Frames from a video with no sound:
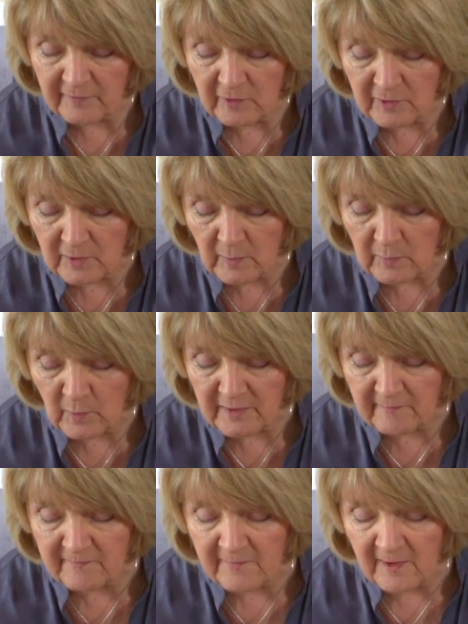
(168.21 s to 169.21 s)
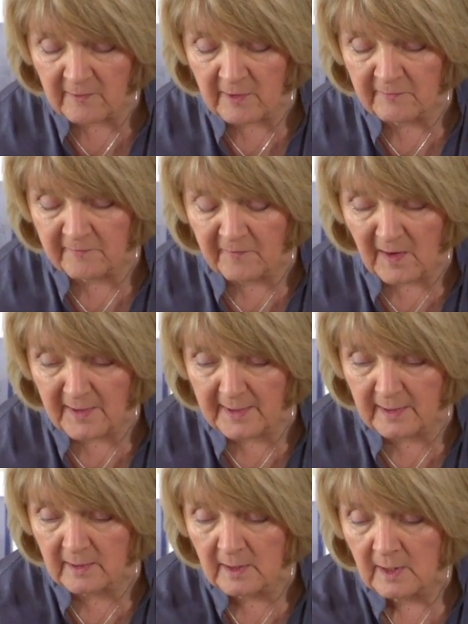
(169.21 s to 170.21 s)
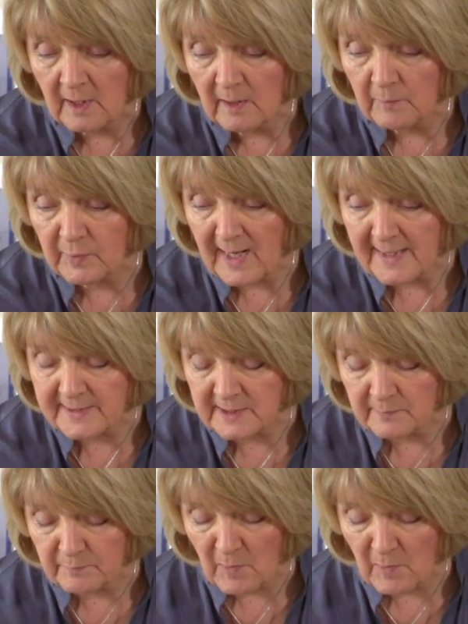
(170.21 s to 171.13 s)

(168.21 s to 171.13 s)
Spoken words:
if you do it with a very fine black tip